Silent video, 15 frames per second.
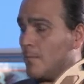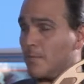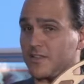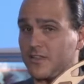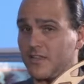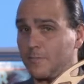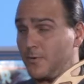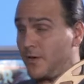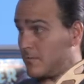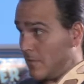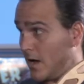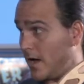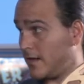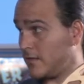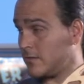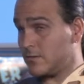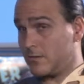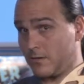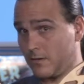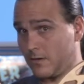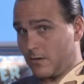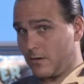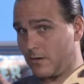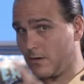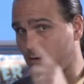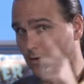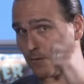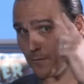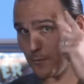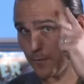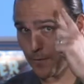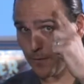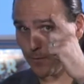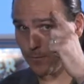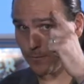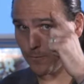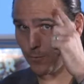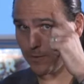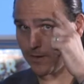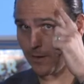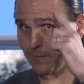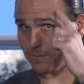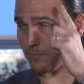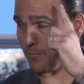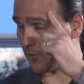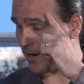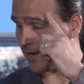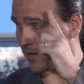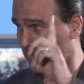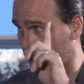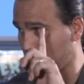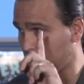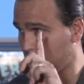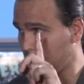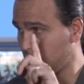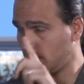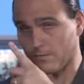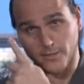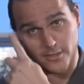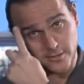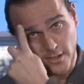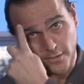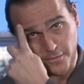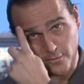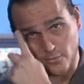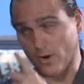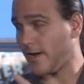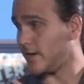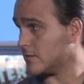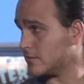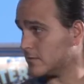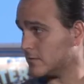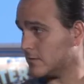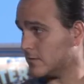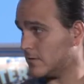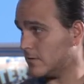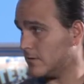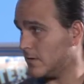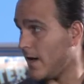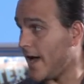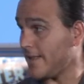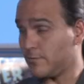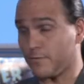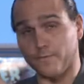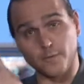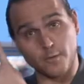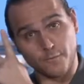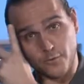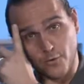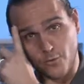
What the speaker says: But keeping in mind, if you think with your left brain, there's nothing right. And you think with your